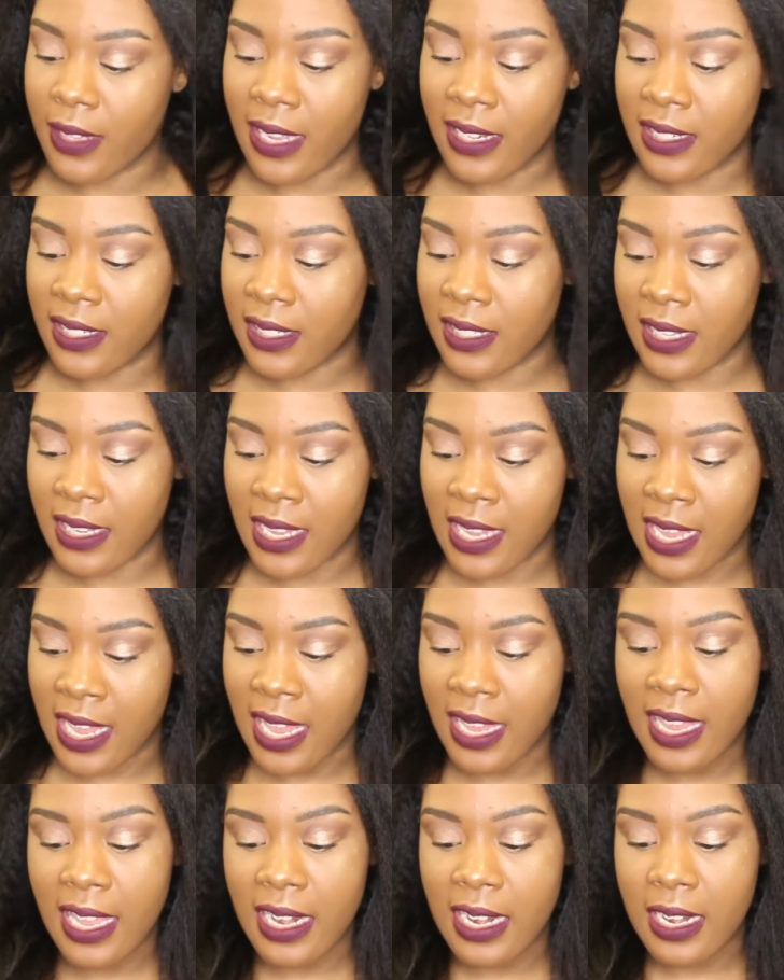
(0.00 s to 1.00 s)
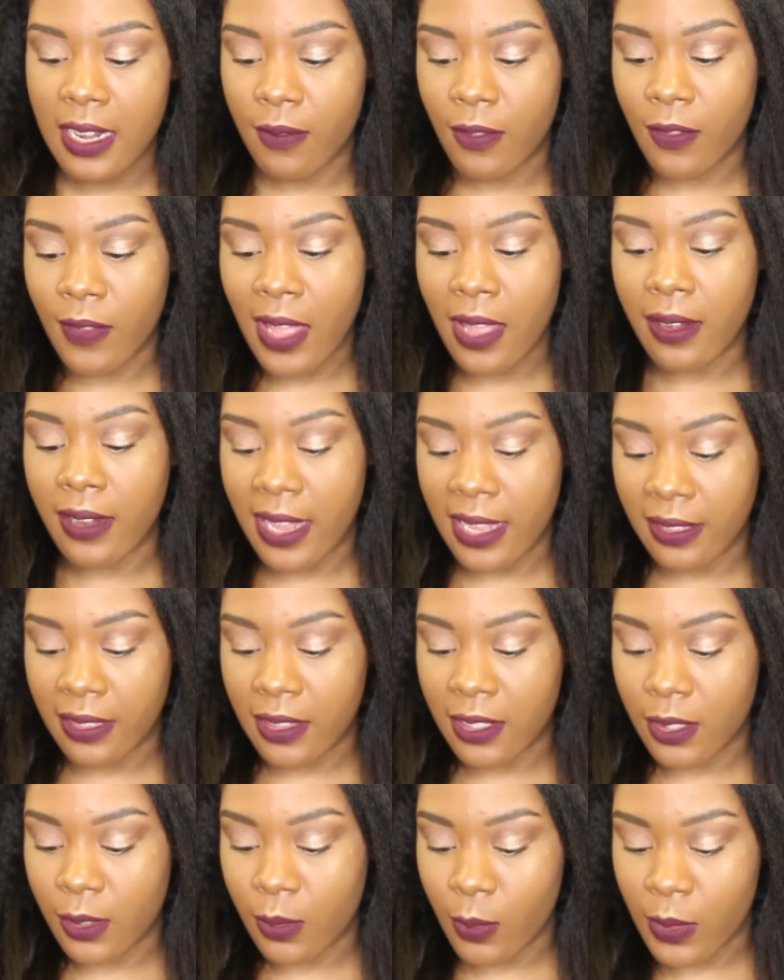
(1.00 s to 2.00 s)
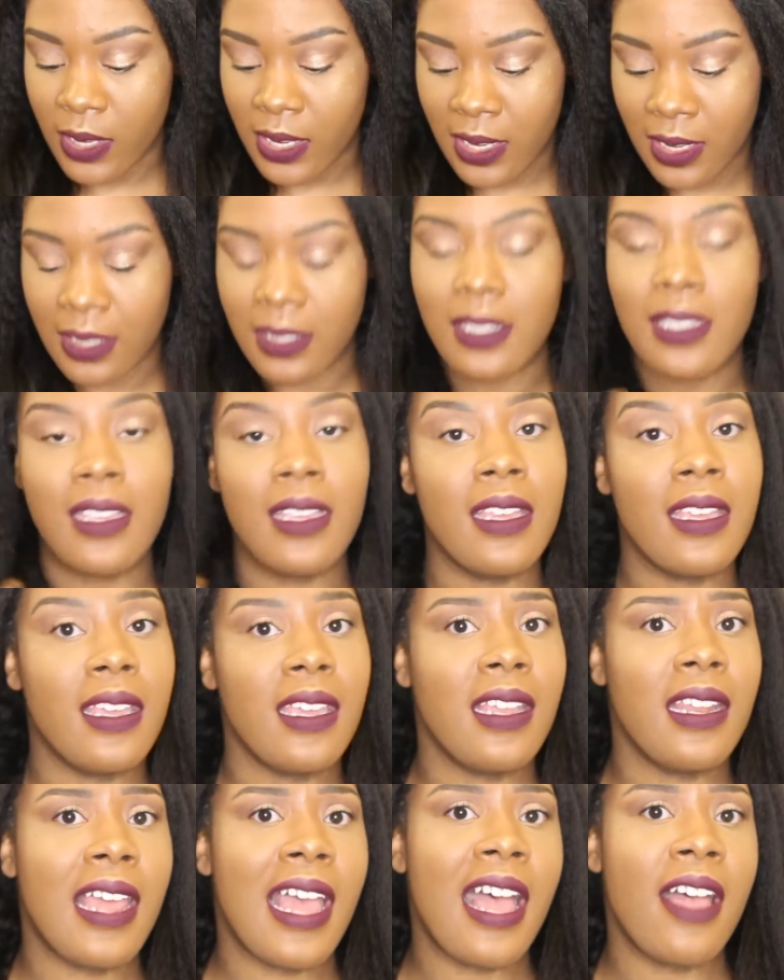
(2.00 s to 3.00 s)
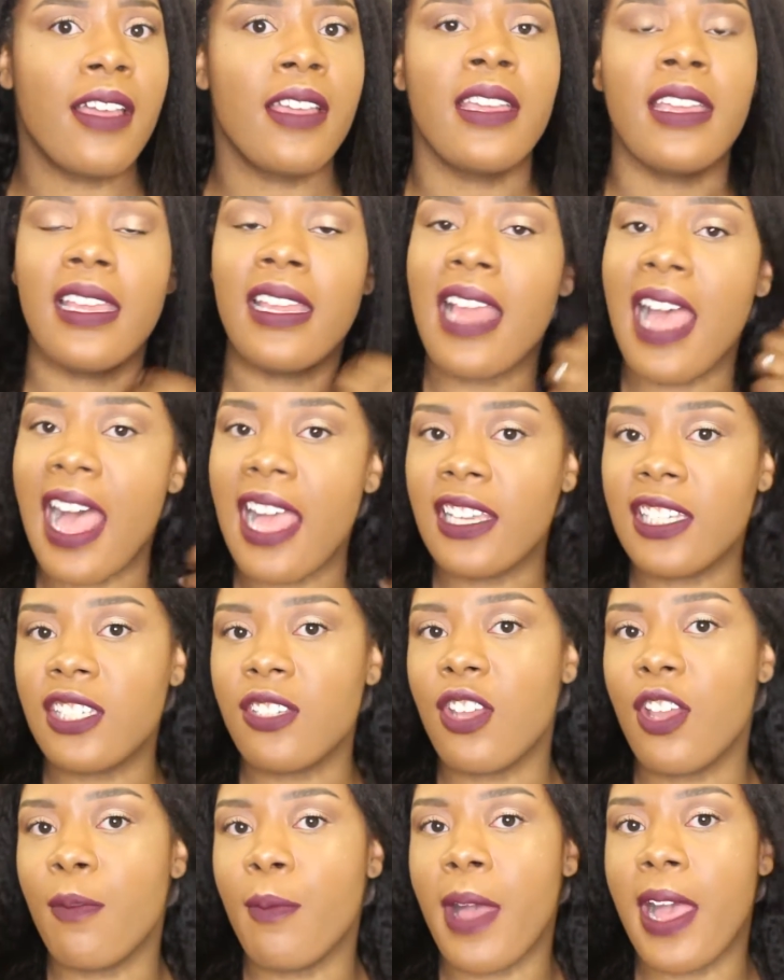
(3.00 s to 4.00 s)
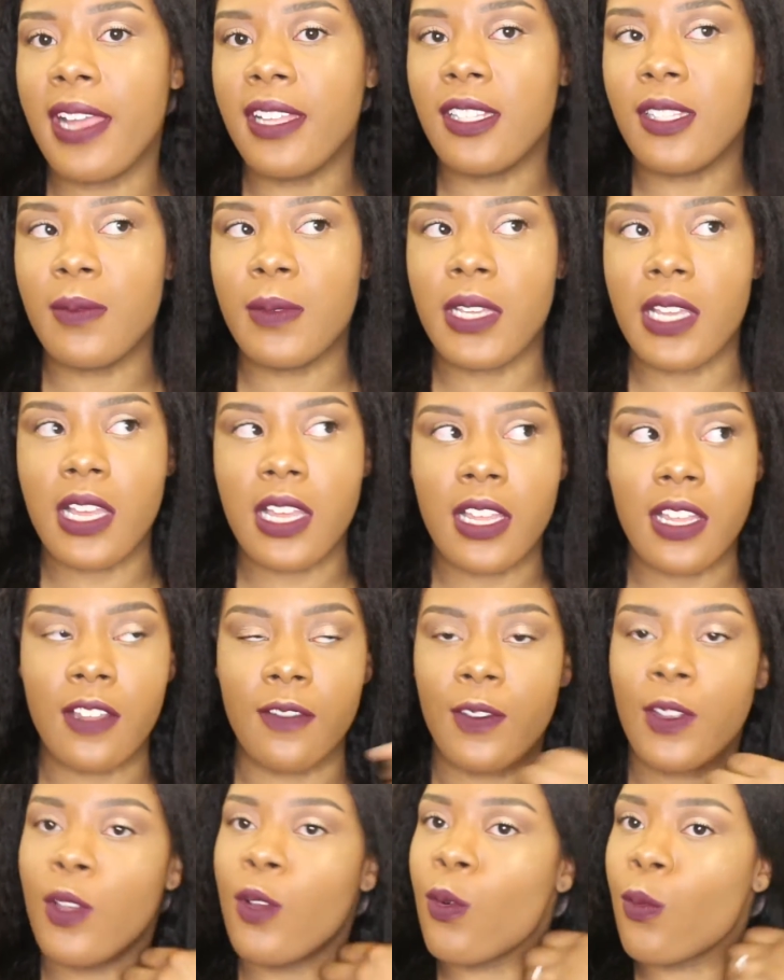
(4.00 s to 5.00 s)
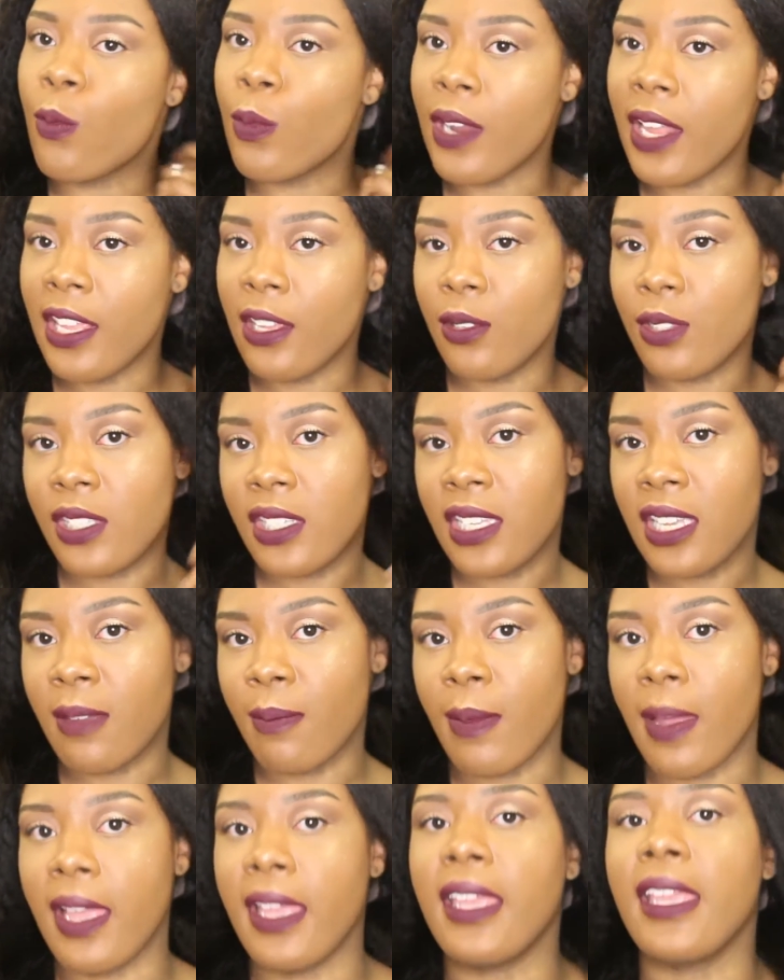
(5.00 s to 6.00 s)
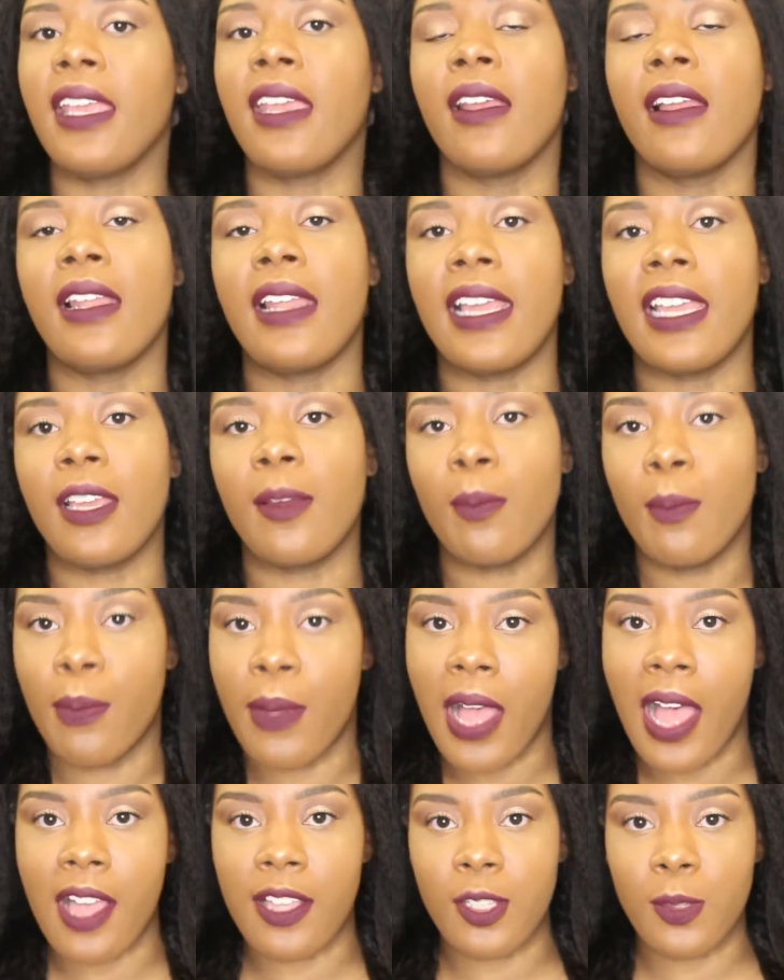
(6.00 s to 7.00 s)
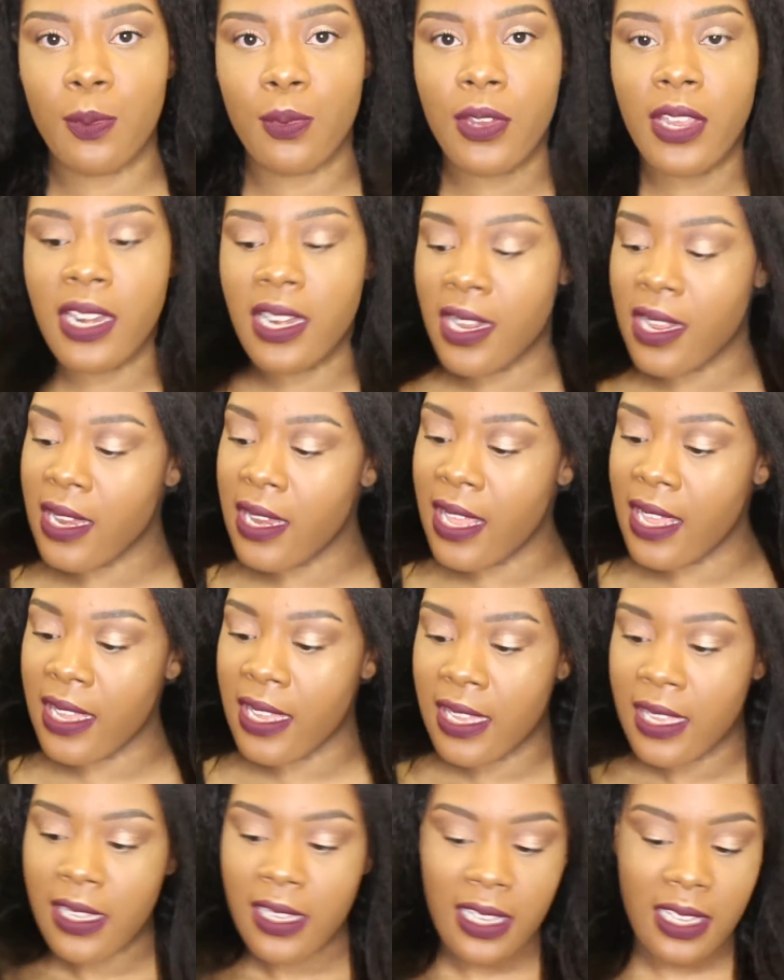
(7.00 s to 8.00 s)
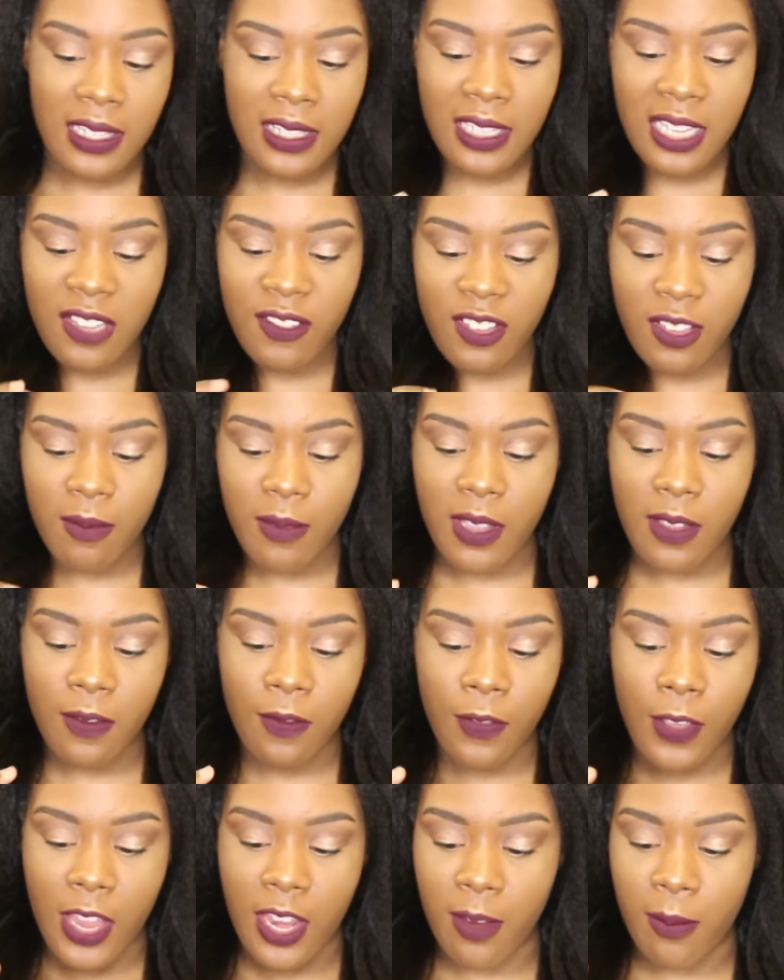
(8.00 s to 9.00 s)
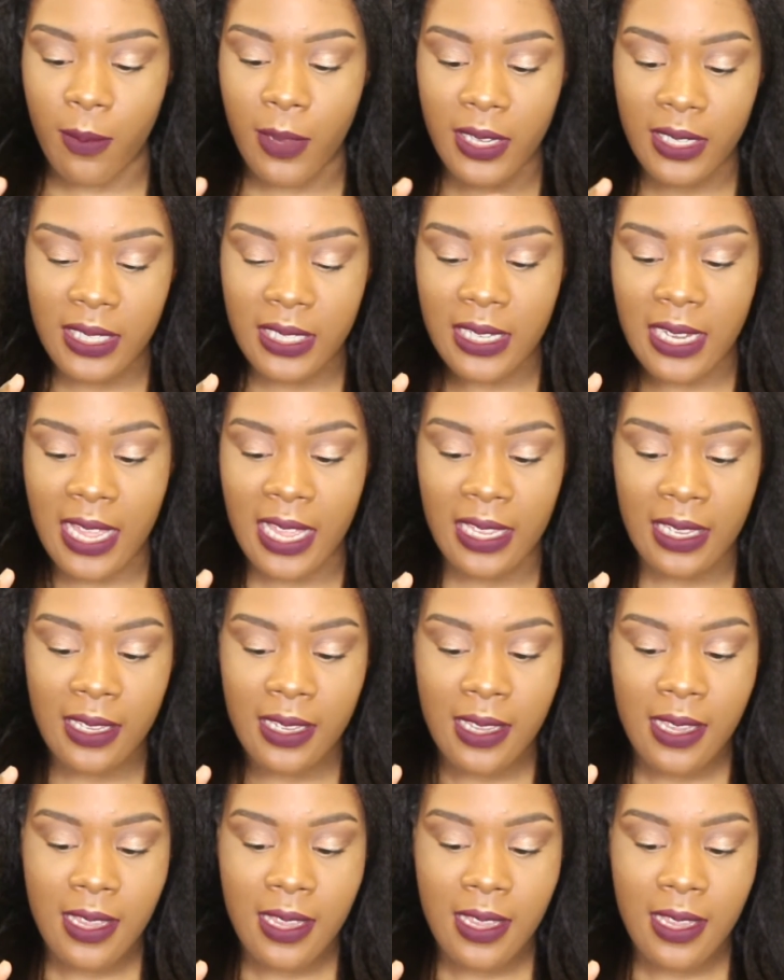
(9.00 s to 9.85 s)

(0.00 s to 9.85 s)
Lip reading: just like can't get enough of how light this wig is, and how it actually reminds me of when I used to get my hair like box braided. Like it's giving me very much like